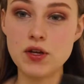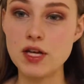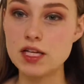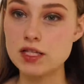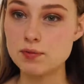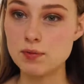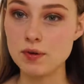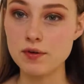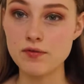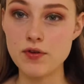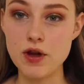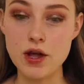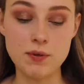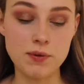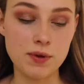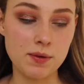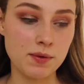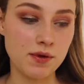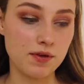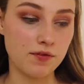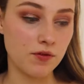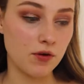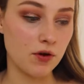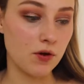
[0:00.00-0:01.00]
you guys been following
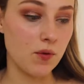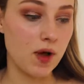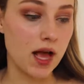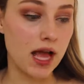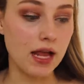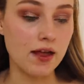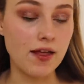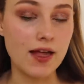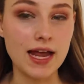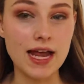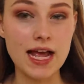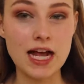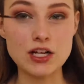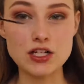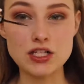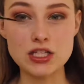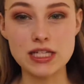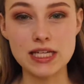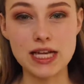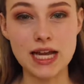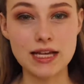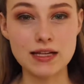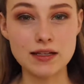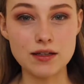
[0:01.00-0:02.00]
me for a while, I
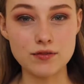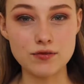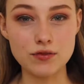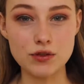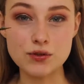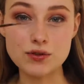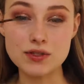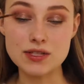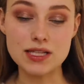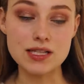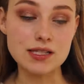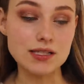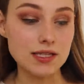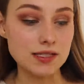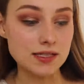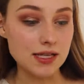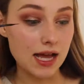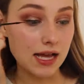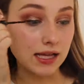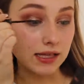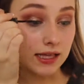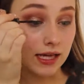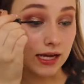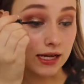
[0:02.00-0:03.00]
actually kind of use this as
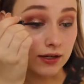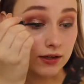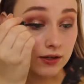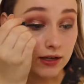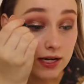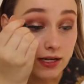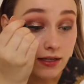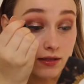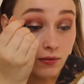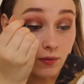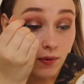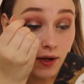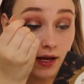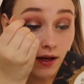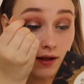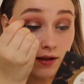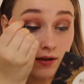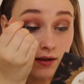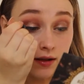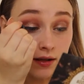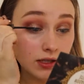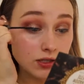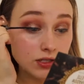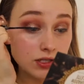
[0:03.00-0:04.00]
eyeliner as
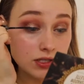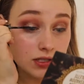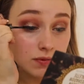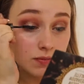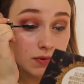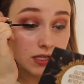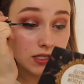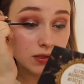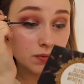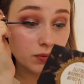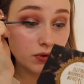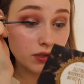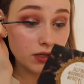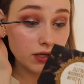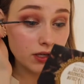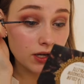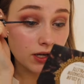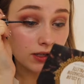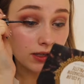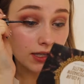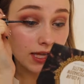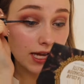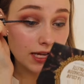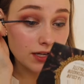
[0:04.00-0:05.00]
well. It just makes putting
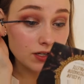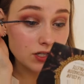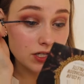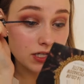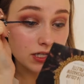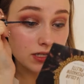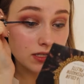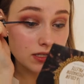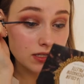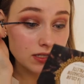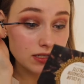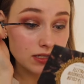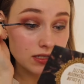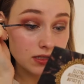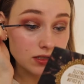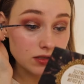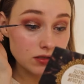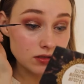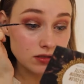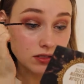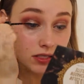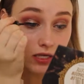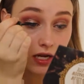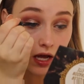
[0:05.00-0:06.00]
on lashes
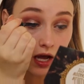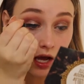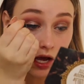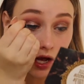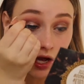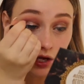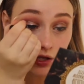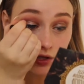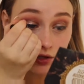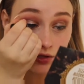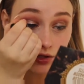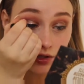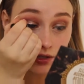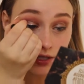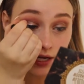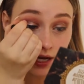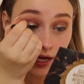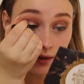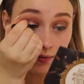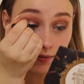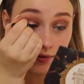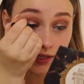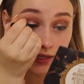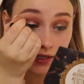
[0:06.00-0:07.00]
100
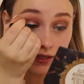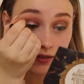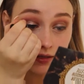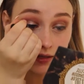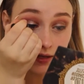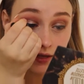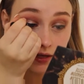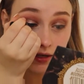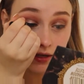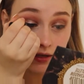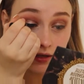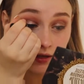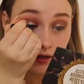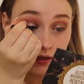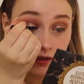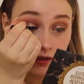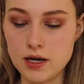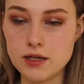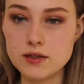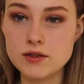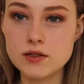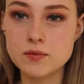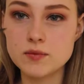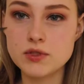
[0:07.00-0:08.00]
times easier.
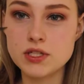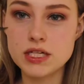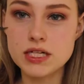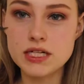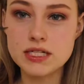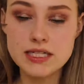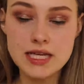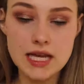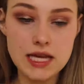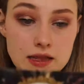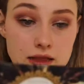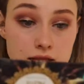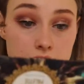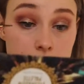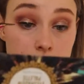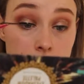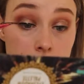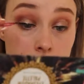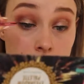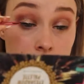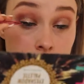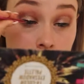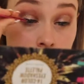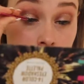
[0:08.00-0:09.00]
right, so I'm just gonna take
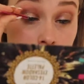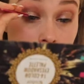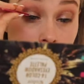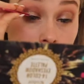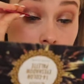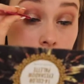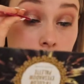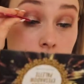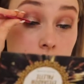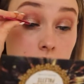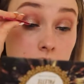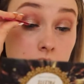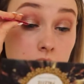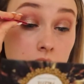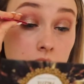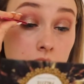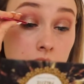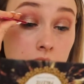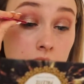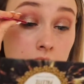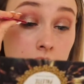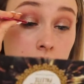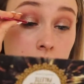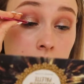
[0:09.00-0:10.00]
them
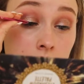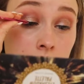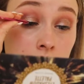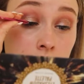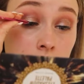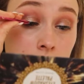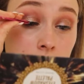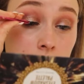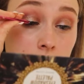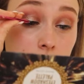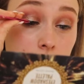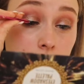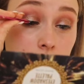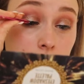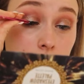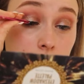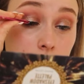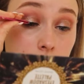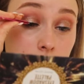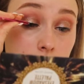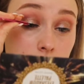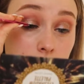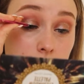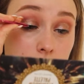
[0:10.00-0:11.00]
and
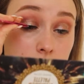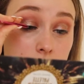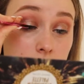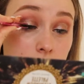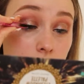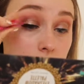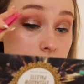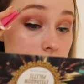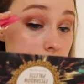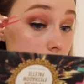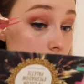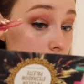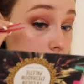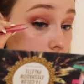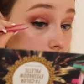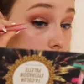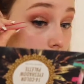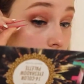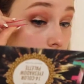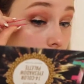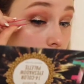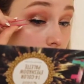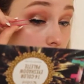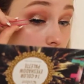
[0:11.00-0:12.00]
put these guys
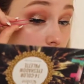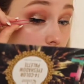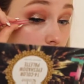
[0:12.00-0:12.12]
on.